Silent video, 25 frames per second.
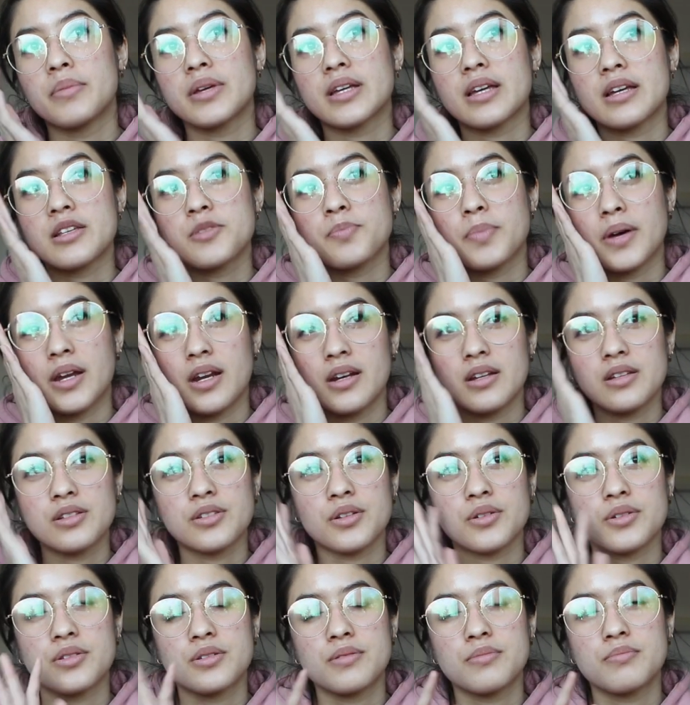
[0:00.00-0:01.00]
because
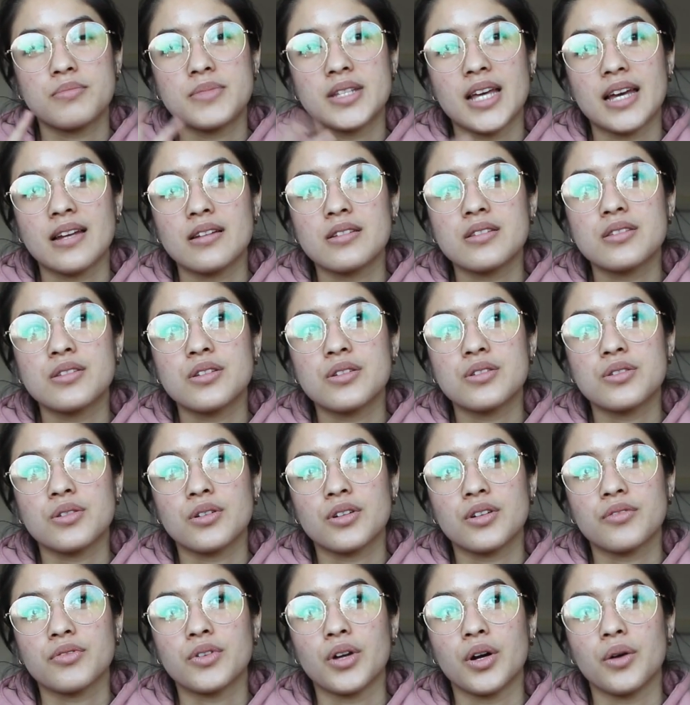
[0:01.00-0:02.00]
Paradiso tends to
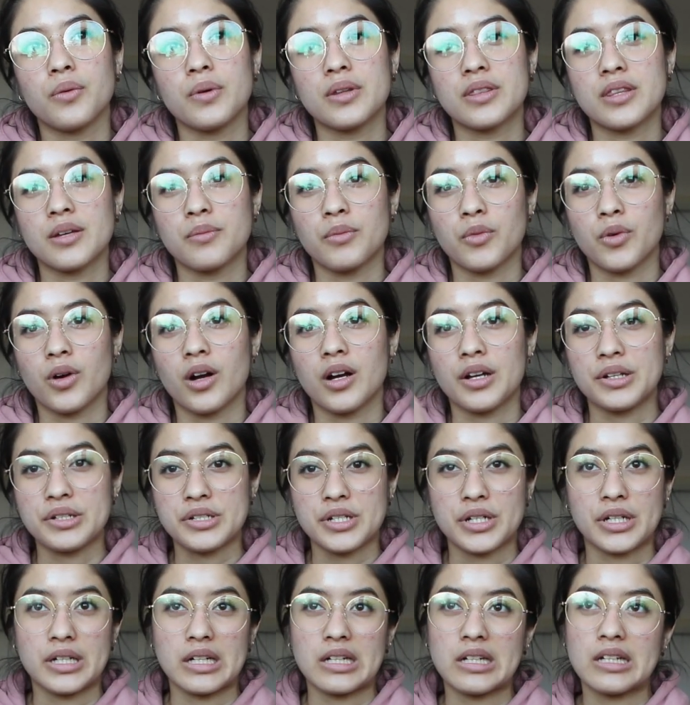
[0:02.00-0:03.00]
sort of go with the more
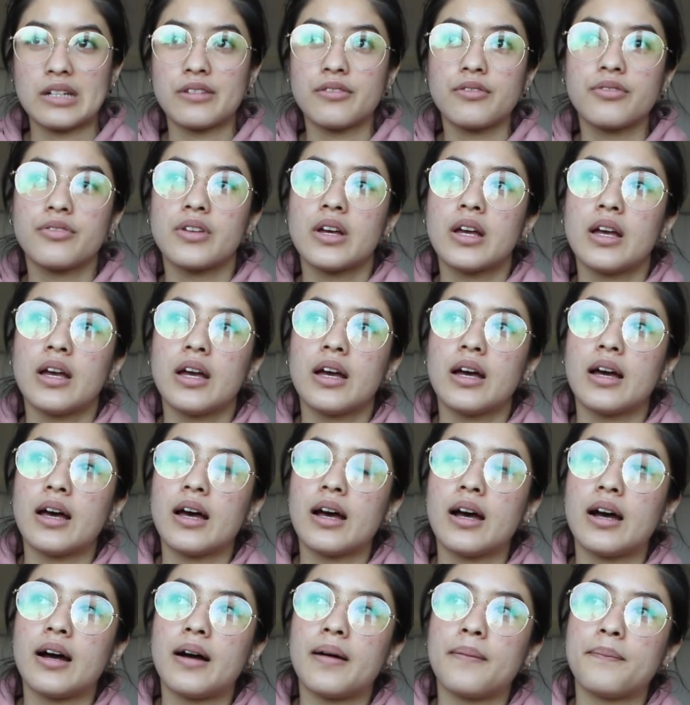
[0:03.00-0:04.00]
alternative
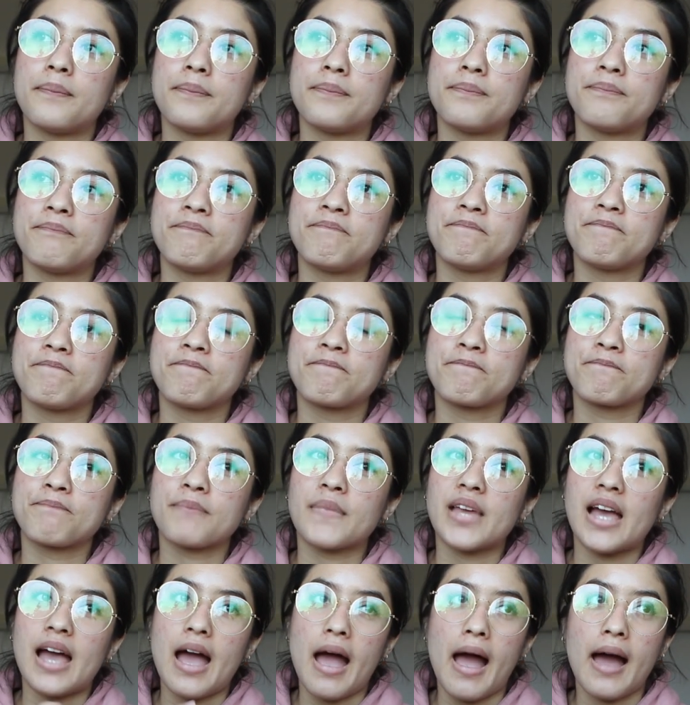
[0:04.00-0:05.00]
um,
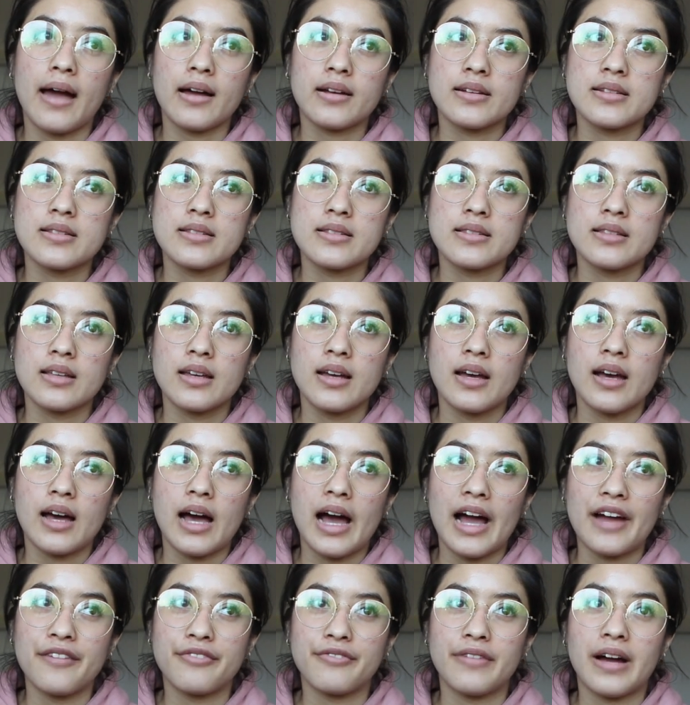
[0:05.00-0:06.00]
acts,
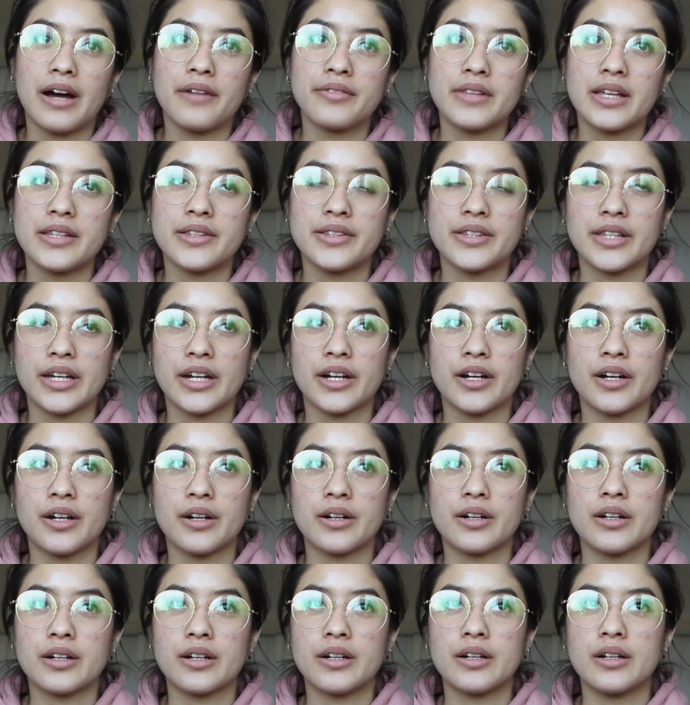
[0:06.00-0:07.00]
I found that
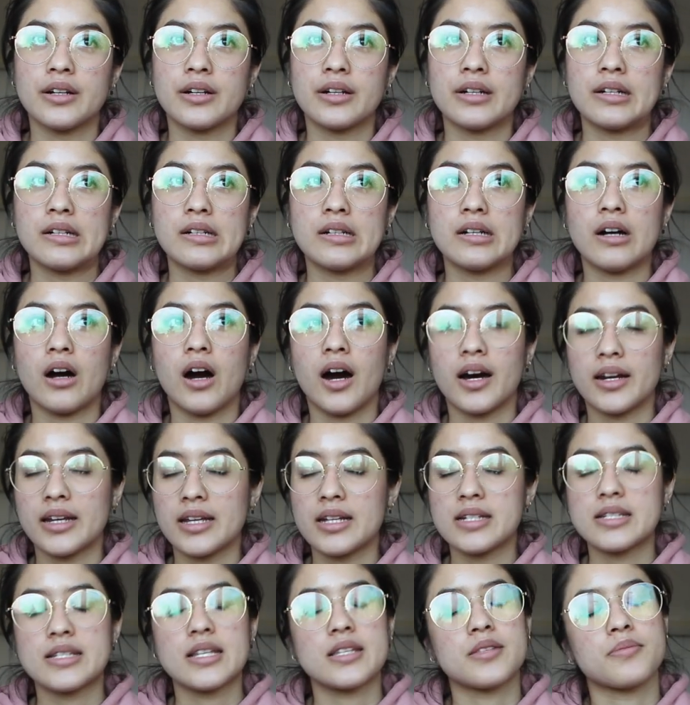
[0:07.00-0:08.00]
their
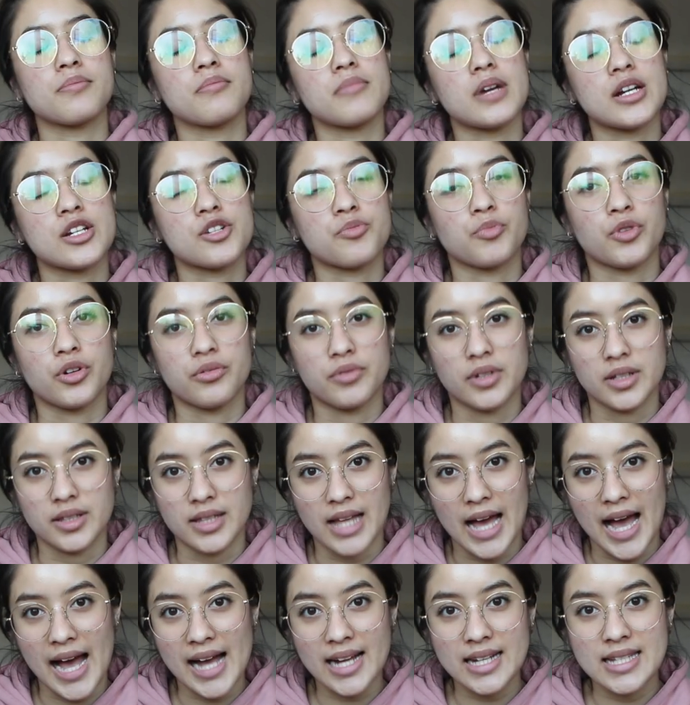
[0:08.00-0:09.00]
audience is much more
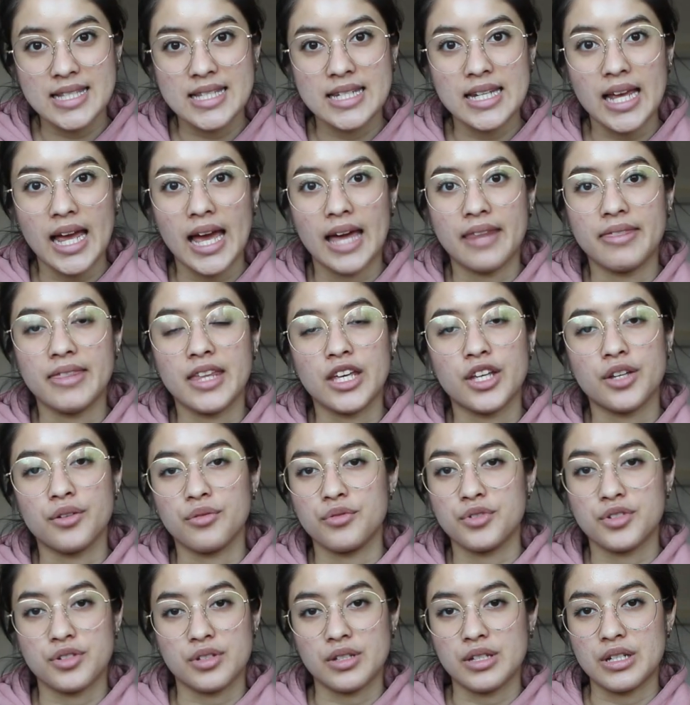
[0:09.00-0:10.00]
relaxed and they
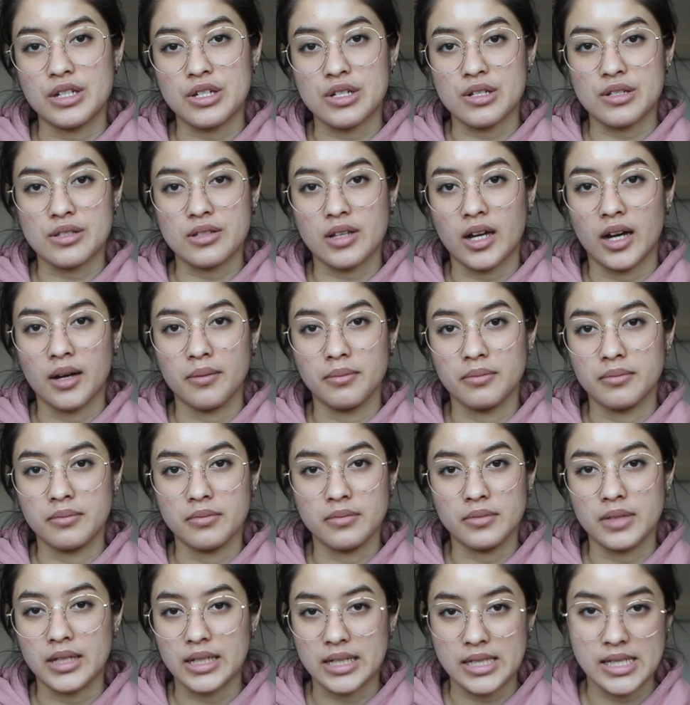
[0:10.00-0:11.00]
usually just
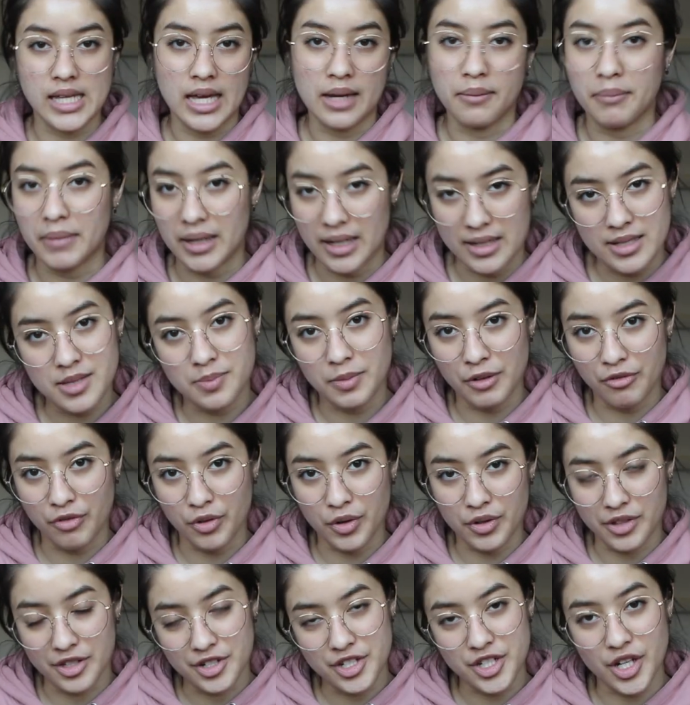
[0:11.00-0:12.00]
come like 10 minutes
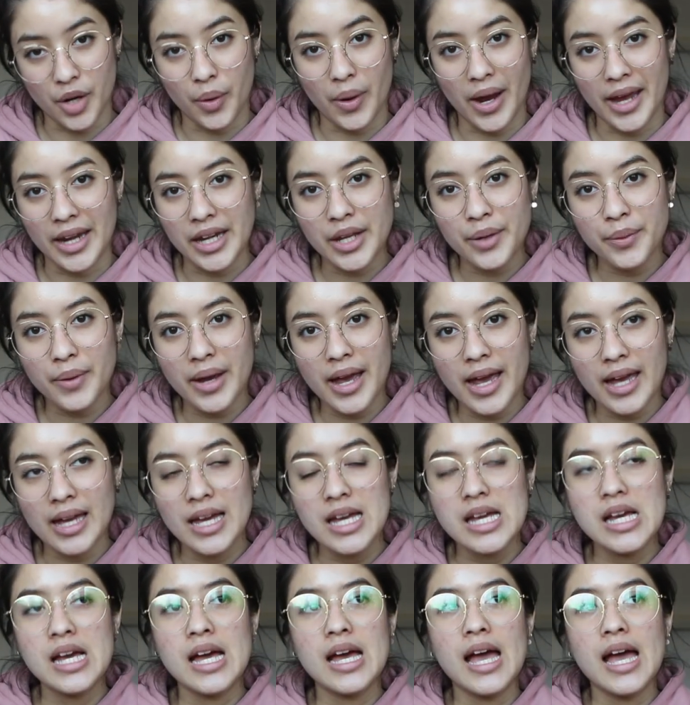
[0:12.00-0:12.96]
before the show anyway.